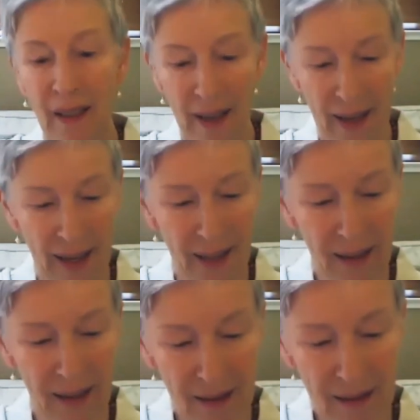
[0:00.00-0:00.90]

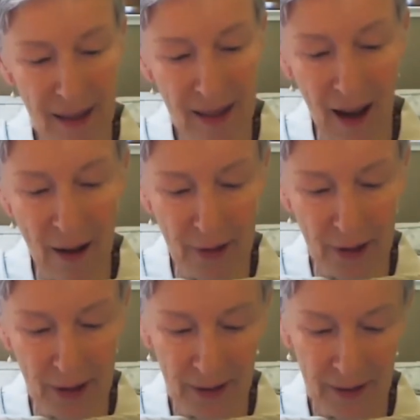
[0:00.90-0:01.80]
and
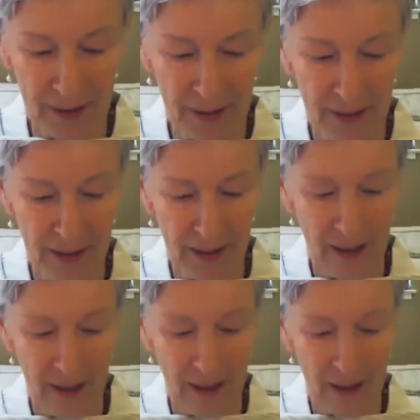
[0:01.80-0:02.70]
discover
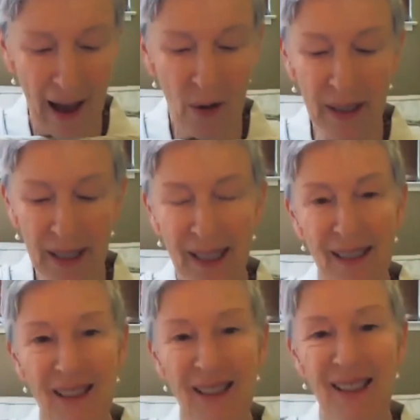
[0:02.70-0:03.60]
how it
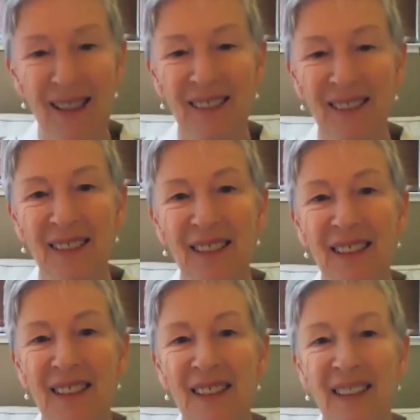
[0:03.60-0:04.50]
is
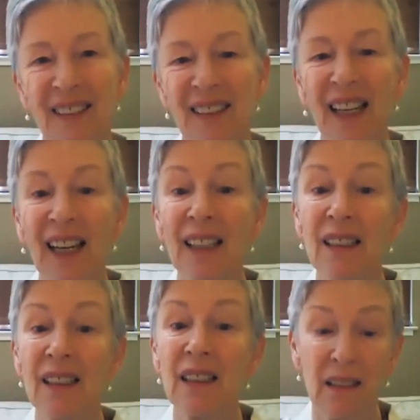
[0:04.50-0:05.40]
that
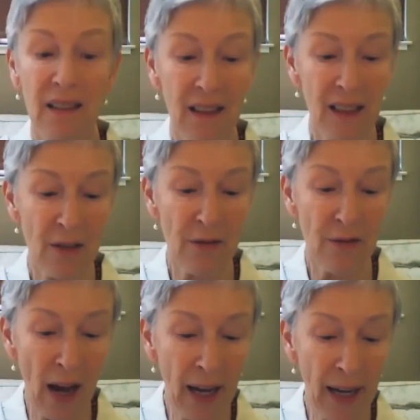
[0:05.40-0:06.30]
the
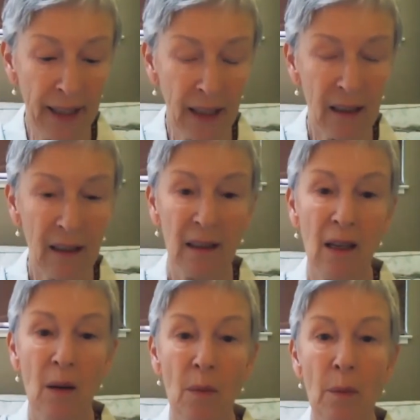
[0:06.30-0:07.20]
divine
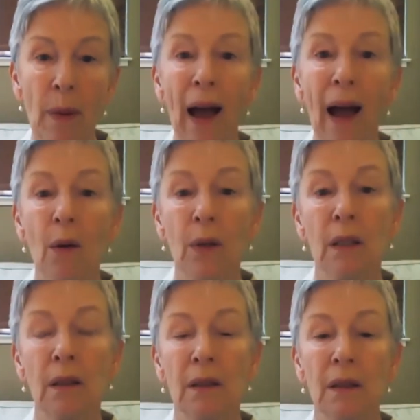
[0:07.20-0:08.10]
power
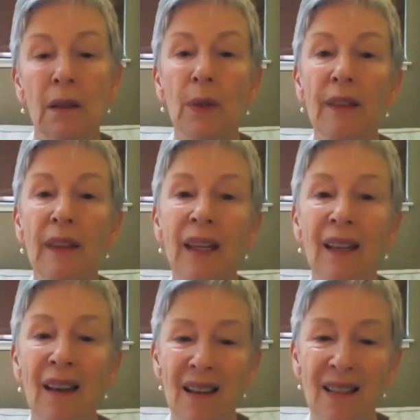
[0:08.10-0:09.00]
within
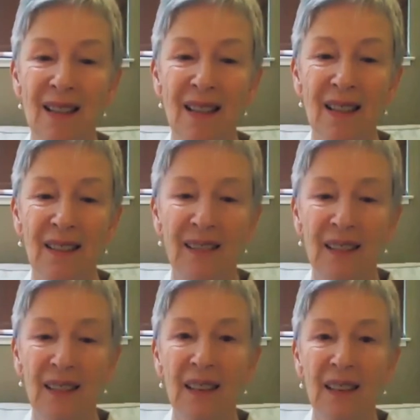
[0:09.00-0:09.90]
us
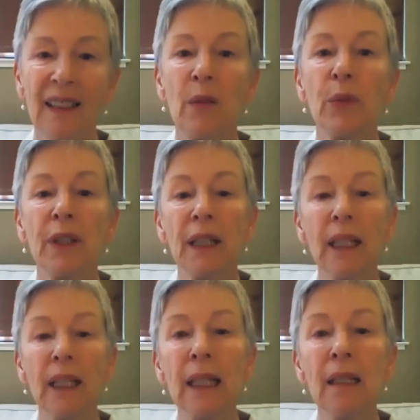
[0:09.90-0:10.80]
can bring
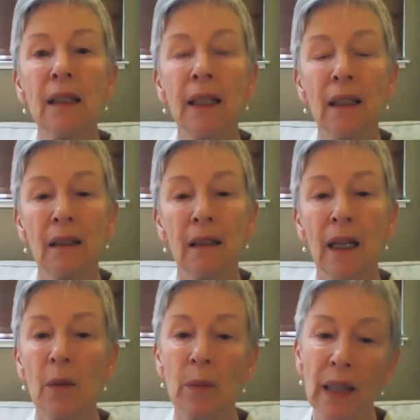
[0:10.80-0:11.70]
healing
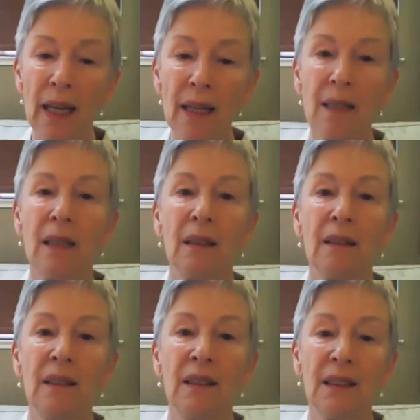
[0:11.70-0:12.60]
and blessing
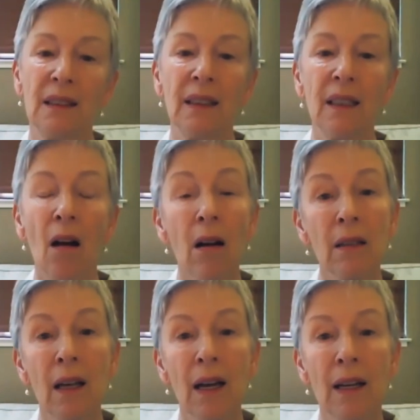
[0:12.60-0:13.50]
in our
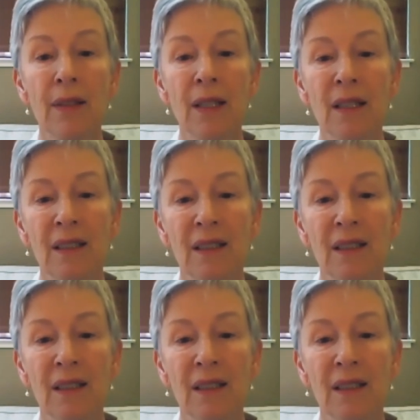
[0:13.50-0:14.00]
lives